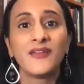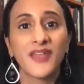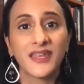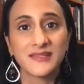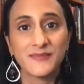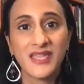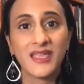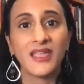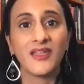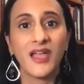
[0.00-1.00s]
that is
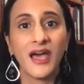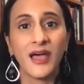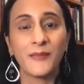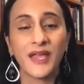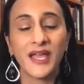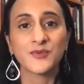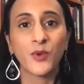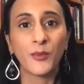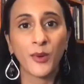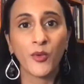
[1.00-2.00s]
making, um, as
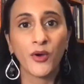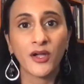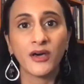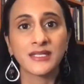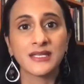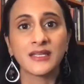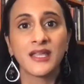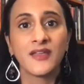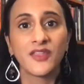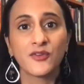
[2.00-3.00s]
one report called it,
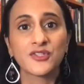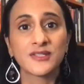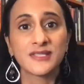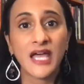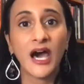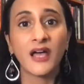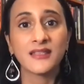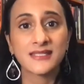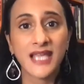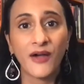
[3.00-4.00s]
the oceans hot,
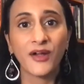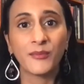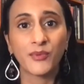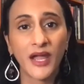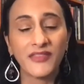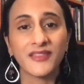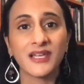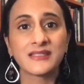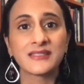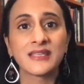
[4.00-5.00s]
sour, and
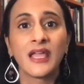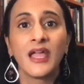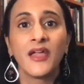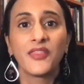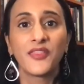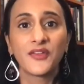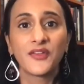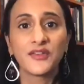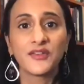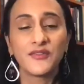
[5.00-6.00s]
breathless.
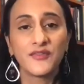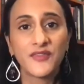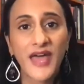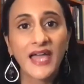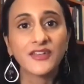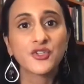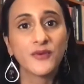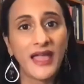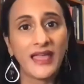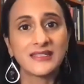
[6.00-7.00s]
The, that
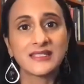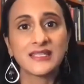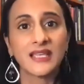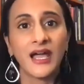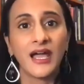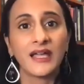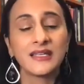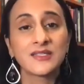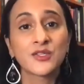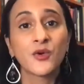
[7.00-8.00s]
trend uh,
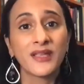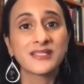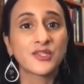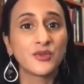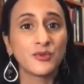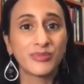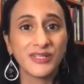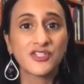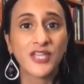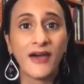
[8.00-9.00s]
is going to
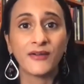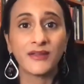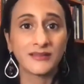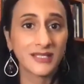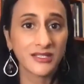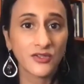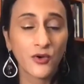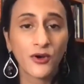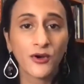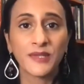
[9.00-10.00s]
bleach out and kill
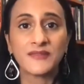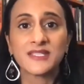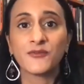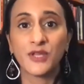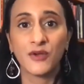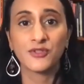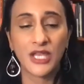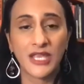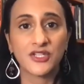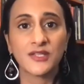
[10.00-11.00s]
coral reefs if we don't
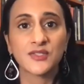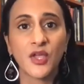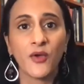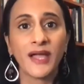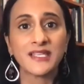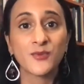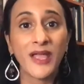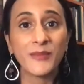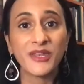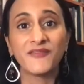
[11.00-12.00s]
change it. So I
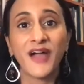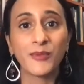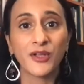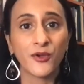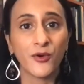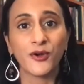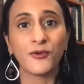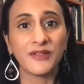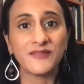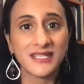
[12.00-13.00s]
swam in a vibrant coral
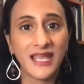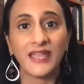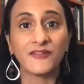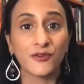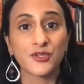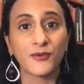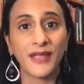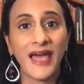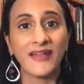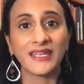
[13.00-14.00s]
reef today in virtual
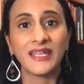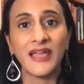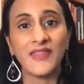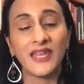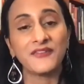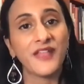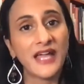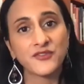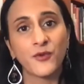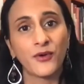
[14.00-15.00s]
reality, and then it
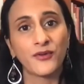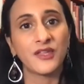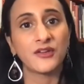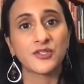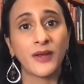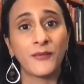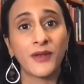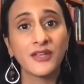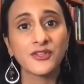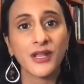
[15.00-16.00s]
flashed forward to the year
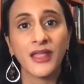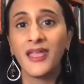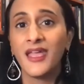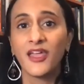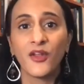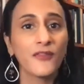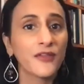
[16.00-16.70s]
2100, and all the